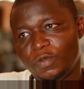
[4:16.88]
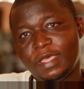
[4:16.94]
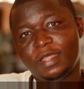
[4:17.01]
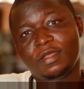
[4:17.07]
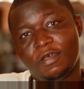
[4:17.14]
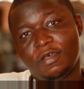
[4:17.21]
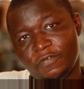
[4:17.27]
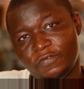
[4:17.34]

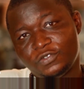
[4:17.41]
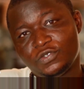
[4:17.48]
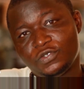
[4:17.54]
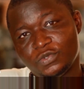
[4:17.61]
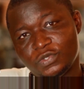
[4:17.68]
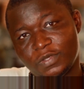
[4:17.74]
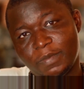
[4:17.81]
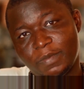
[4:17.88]
Women
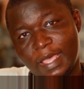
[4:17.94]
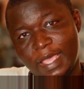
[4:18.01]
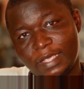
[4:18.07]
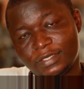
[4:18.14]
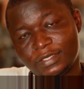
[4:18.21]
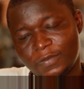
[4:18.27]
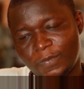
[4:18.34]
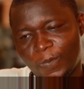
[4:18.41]
love shoes and
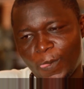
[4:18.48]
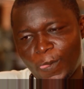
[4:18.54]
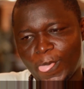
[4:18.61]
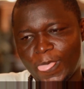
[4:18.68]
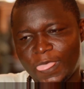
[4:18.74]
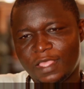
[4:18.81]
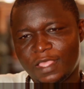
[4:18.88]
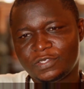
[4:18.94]
bags.
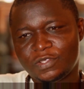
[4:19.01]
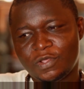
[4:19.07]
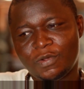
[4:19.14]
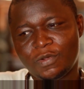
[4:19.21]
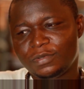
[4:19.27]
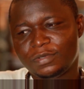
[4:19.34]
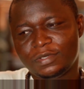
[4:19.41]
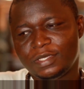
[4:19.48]

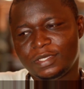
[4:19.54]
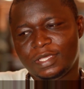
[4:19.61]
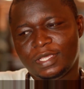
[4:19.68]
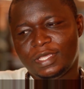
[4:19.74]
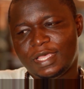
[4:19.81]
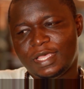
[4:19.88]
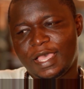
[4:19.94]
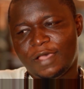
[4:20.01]
So
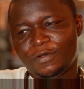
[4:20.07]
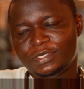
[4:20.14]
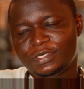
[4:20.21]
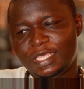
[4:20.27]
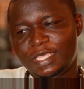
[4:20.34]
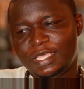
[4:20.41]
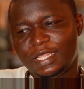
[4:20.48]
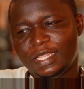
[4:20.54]

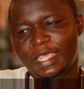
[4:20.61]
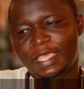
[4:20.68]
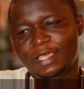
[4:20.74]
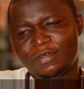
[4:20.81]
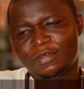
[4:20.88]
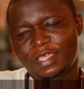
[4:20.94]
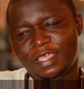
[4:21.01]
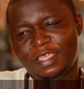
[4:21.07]
I was
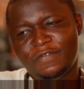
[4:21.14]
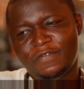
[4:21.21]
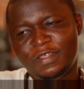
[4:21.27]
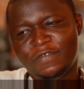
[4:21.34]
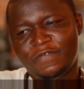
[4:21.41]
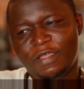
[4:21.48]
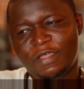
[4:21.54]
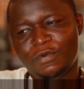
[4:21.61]
thinking, like, okay,
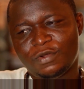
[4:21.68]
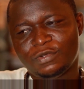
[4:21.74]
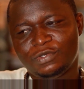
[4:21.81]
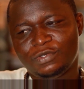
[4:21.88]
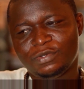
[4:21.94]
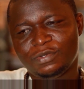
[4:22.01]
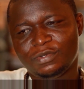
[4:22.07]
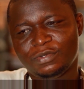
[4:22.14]
even if I
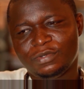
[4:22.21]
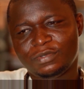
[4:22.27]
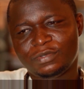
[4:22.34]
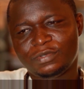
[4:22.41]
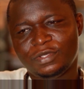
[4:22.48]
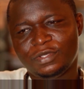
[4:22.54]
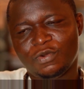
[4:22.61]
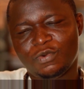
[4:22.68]
want
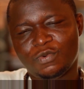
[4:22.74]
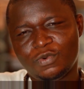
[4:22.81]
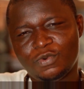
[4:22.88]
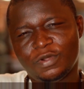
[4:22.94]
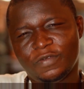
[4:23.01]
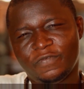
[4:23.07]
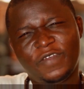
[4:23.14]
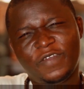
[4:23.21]
to, you
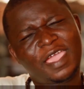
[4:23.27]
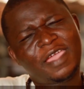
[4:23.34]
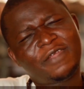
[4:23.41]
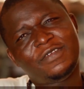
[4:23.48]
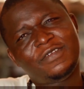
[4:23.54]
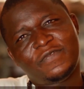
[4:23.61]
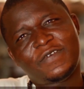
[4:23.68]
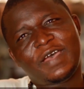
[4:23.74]
know, woo a
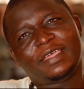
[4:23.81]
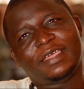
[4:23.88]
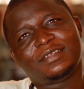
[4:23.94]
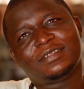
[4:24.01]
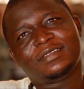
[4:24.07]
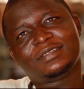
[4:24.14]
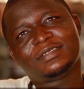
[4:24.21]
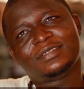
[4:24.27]
very
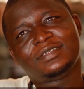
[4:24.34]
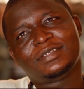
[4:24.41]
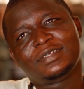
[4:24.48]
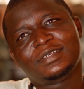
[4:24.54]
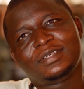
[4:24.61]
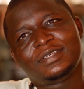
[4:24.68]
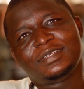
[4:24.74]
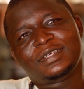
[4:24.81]
fine girl,
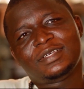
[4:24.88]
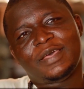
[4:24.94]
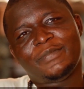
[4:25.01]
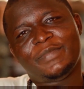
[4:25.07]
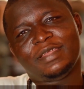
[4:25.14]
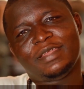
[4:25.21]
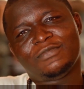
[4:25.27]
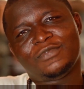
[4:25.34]

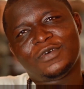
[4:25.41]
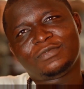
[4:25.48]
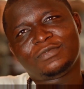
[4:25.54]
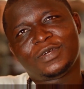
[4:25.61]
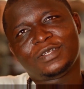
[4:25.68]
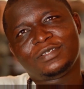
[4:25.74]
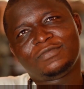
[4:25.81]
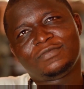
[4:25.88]
I
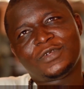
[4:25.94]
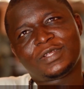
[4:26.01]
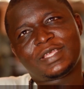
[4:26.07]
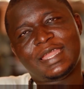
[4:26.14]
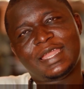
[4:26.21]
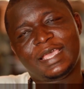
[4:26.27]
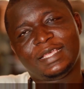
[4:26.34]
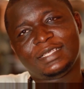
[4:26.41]
mean,
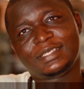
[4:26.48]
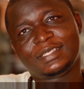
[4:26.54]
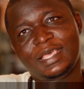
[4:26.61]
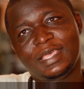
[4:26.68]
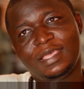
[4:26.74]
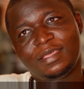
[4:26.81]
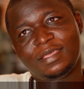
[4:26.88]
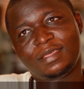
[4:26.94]
what can I
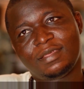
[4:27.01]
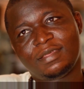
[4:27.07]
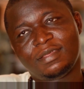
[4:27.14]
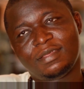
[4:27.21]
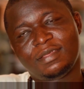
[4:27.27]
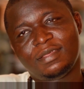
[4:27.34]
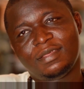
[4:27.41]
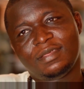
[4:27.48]
say?